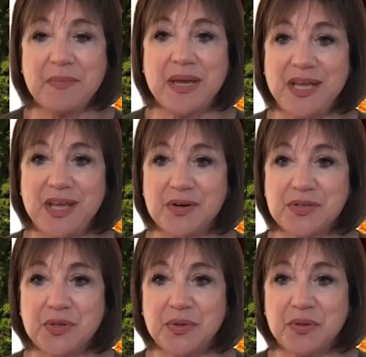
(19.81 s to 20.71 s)
many years
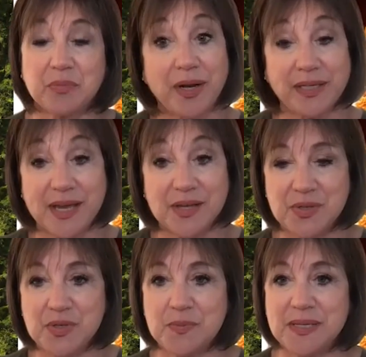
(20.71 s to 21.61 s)
through the broadcast
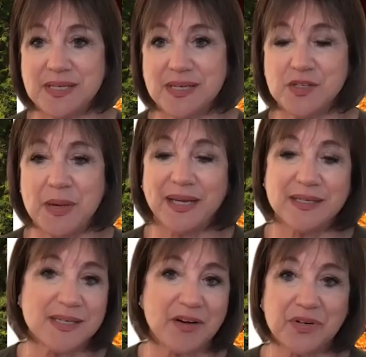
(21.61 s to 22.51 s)
news business back in
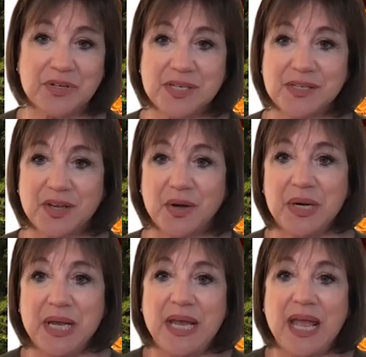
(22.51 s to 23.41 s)
San Francisco.
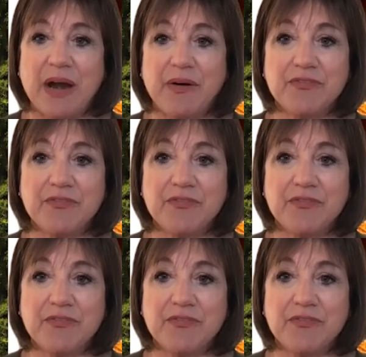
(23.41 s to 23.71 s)
Harry